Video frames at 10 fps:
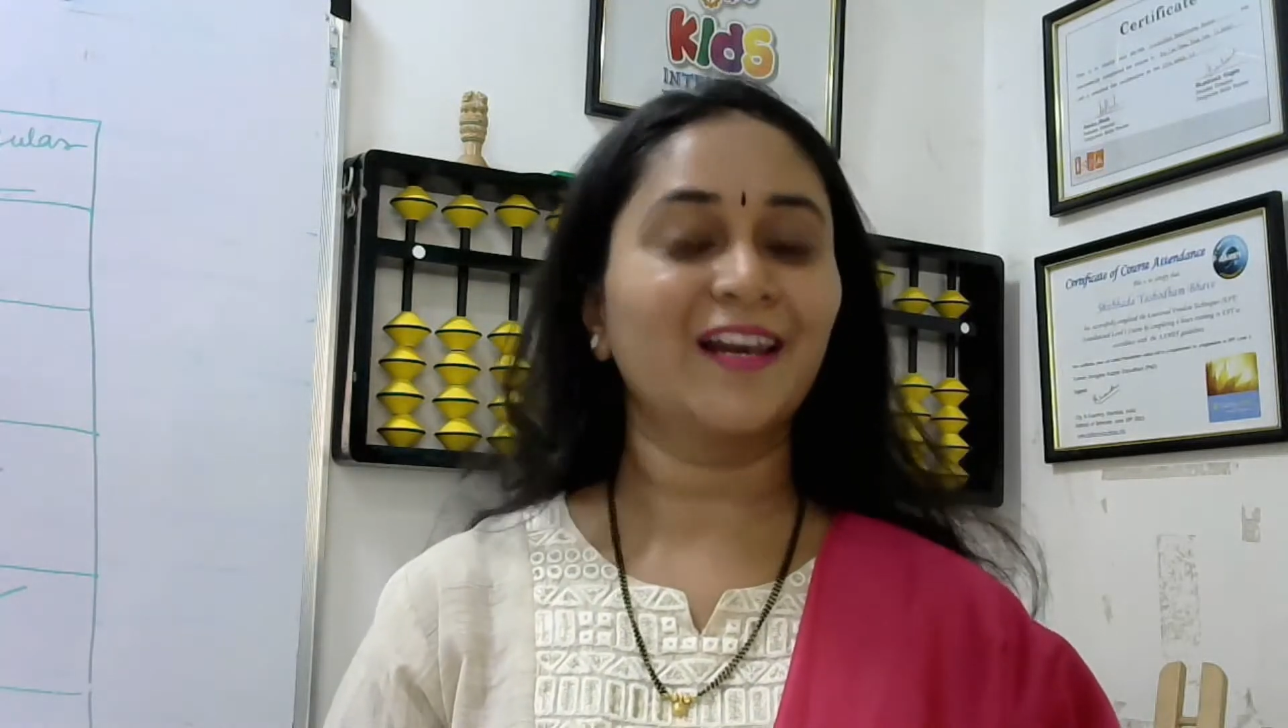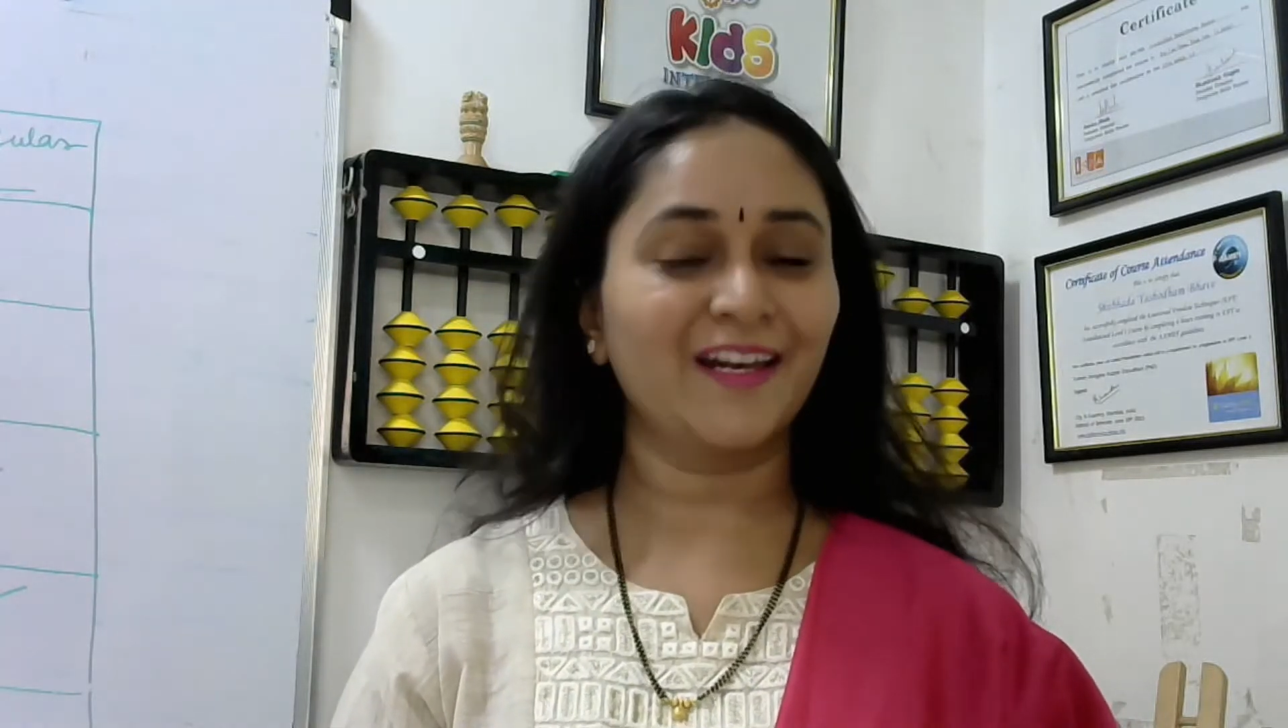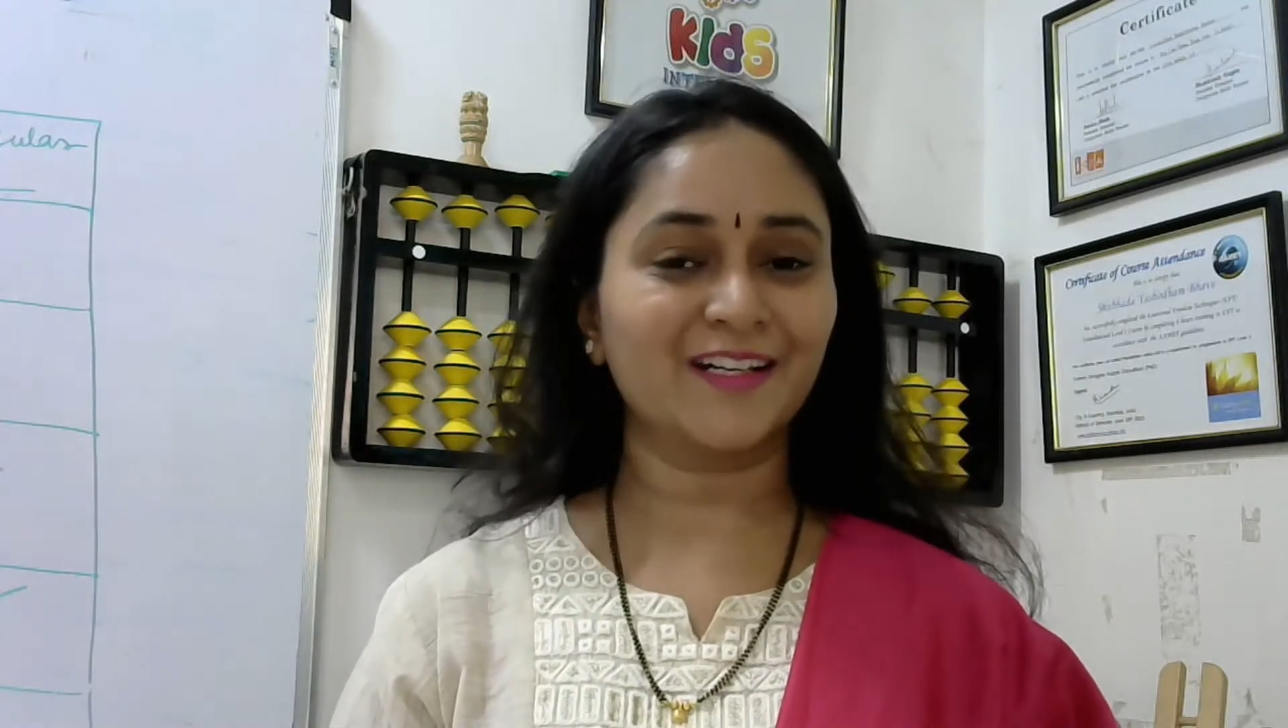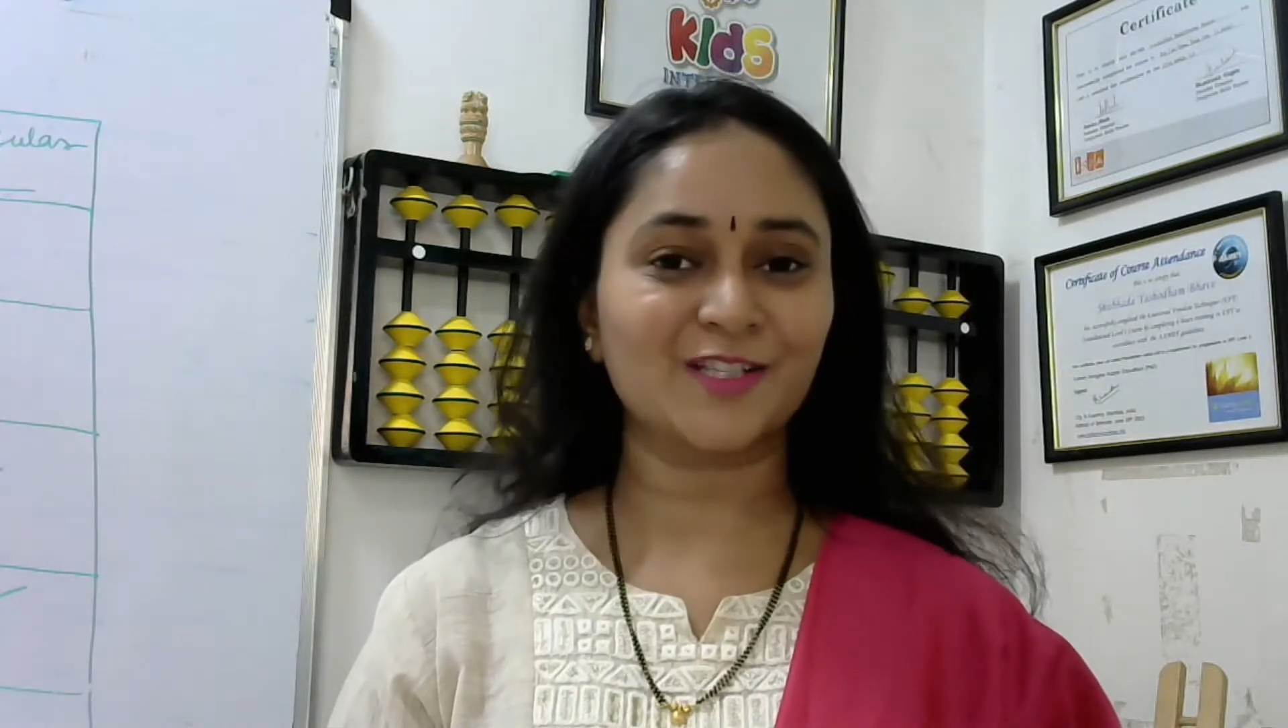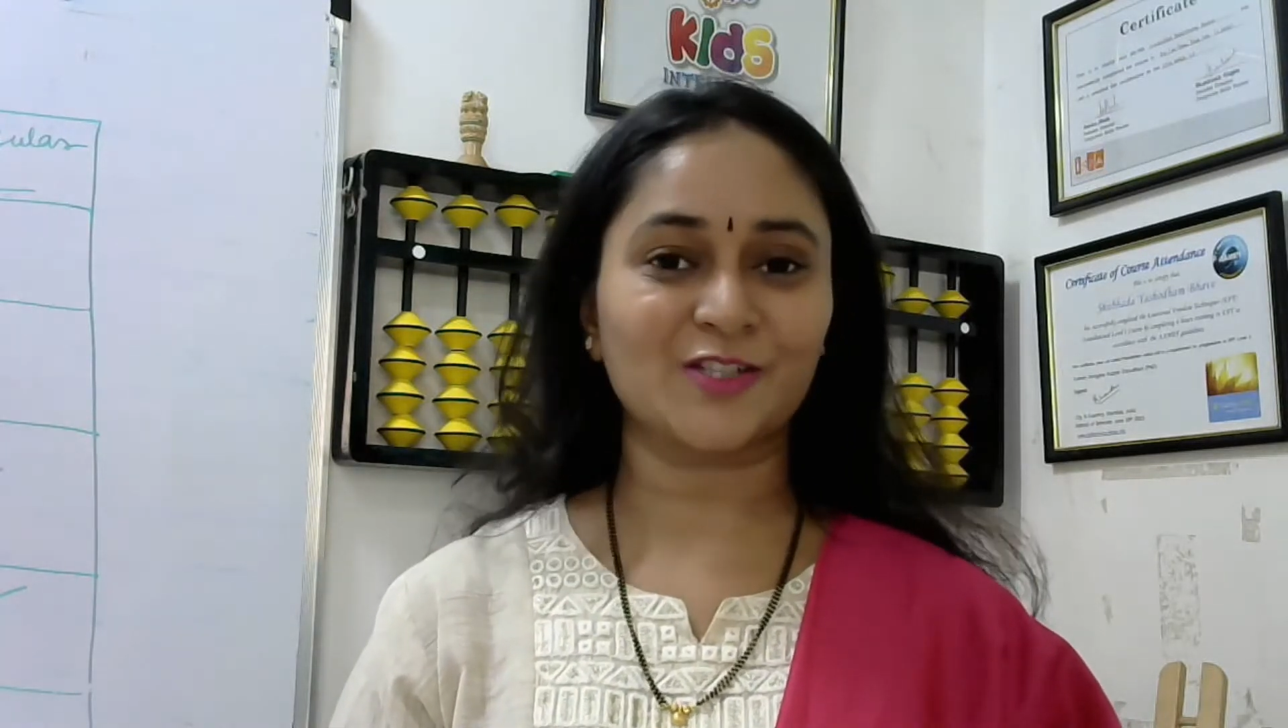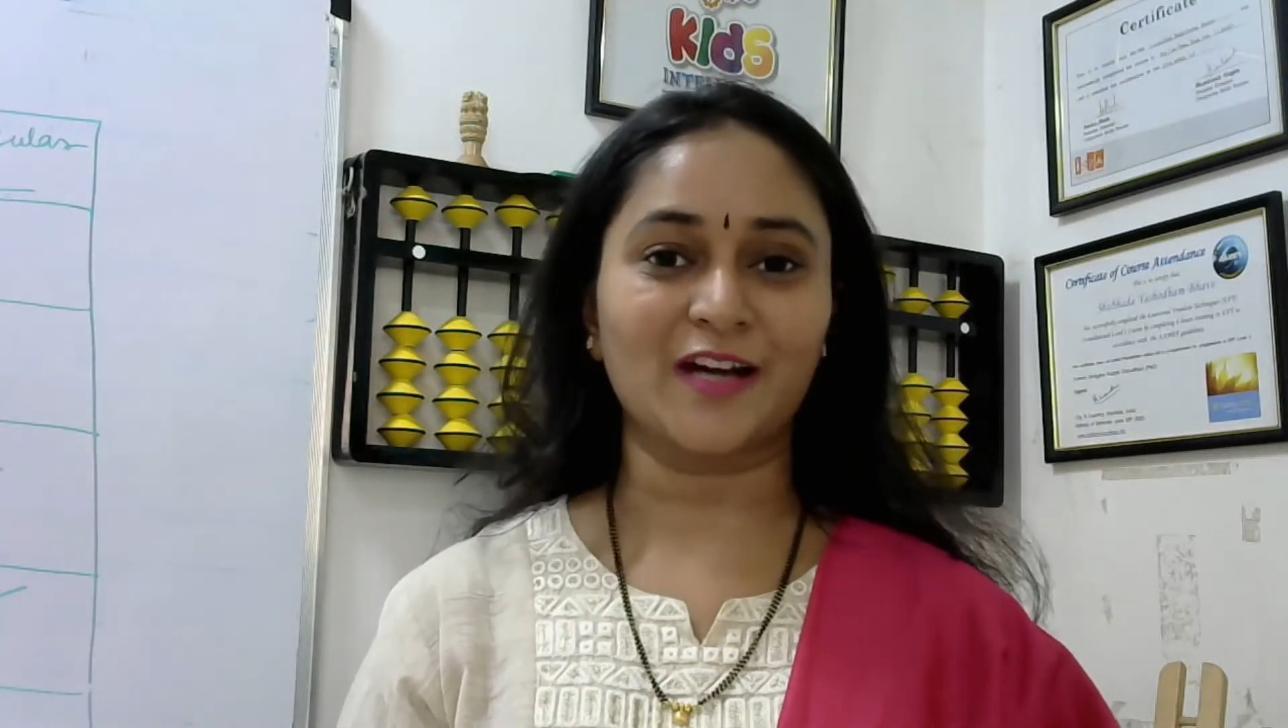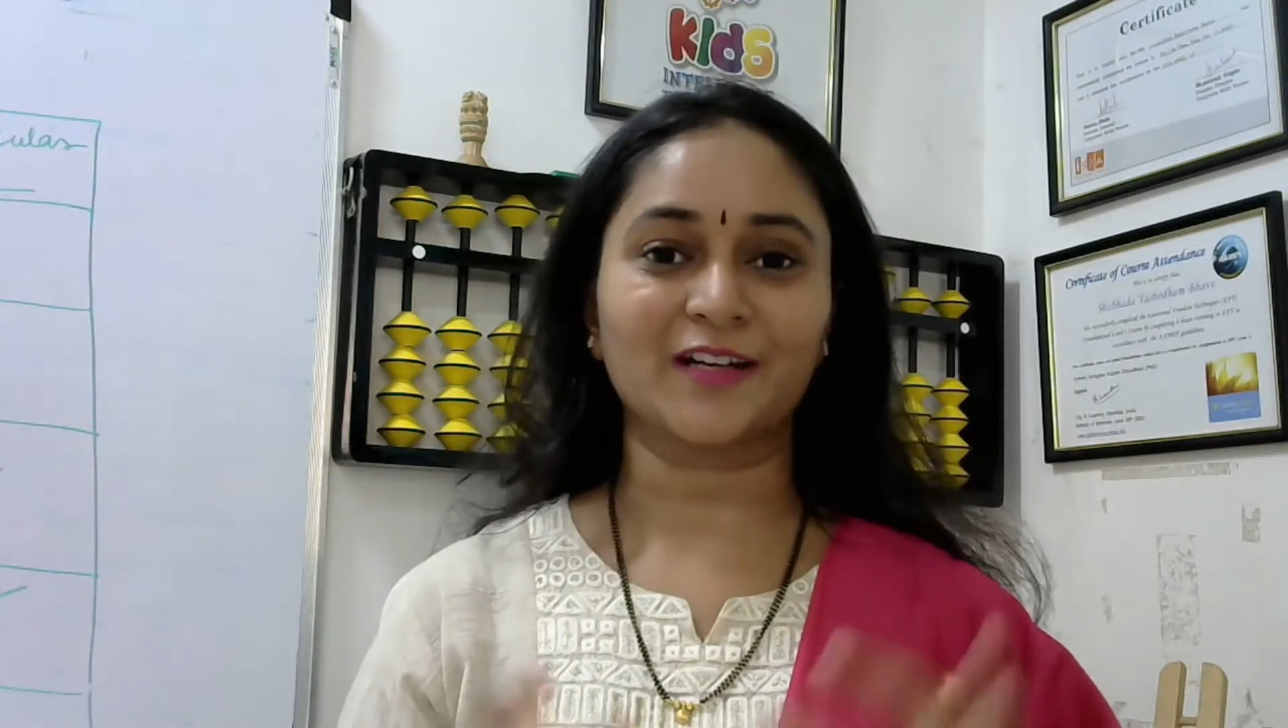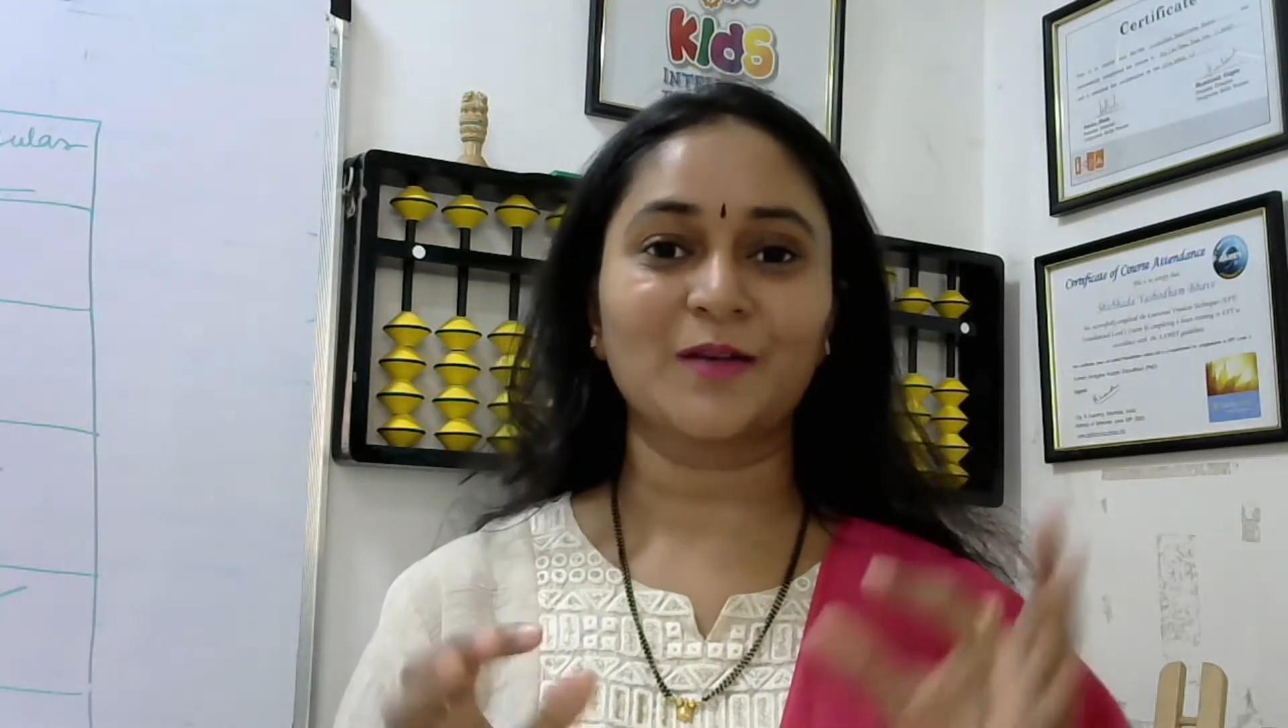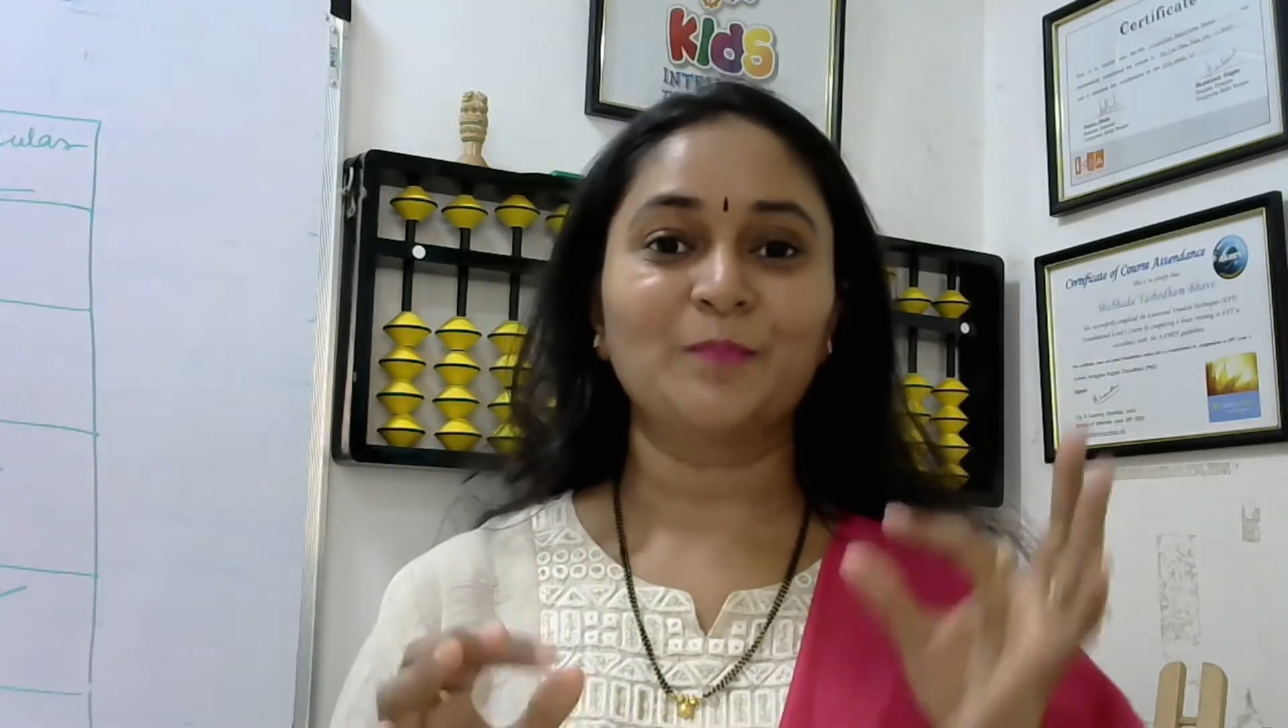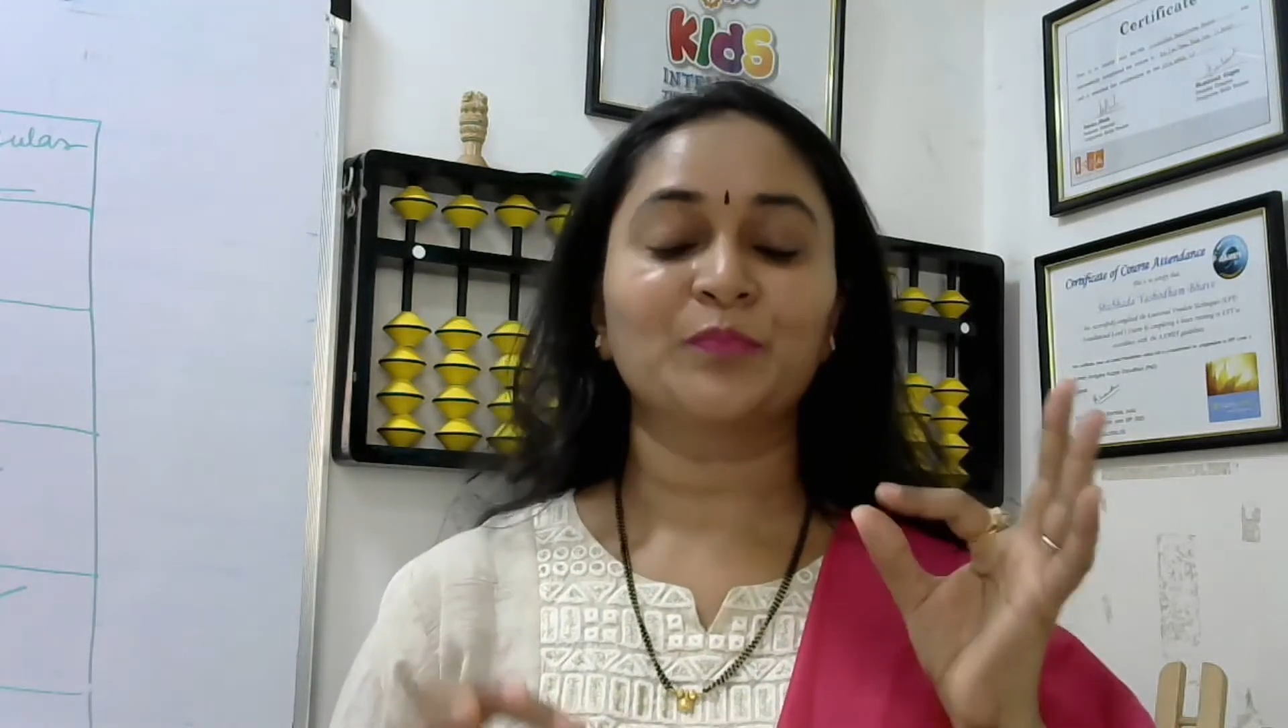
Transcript: Let us start.